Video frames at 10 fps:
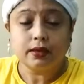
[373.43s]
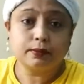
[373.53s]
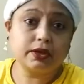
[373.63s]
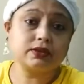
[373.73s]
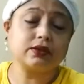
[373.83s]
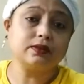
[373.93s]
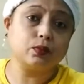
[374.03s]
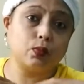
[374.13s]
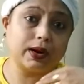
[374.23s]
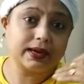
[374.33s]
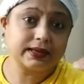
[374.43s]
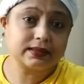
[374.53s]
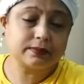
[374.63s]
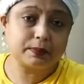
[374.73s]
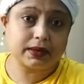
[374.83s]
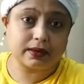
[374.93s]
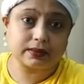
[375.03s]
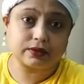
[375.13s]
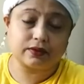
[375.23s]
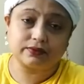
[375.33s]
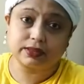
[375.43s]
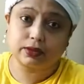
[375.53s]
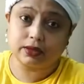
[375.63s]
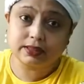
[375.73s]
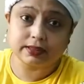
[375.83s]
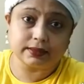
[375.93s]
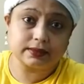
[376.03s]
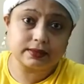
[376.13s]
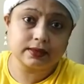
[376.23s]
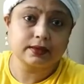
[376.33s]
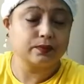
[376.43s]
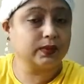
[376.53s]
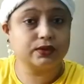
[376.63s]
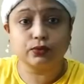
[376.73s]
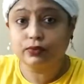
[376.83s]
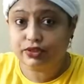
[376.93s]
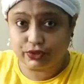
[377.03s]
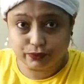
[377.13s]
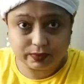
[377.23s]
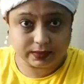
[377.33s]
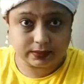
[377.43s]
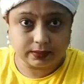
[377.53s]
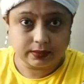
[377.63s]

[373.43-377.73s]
because on the wider part of the continent, we don't use it.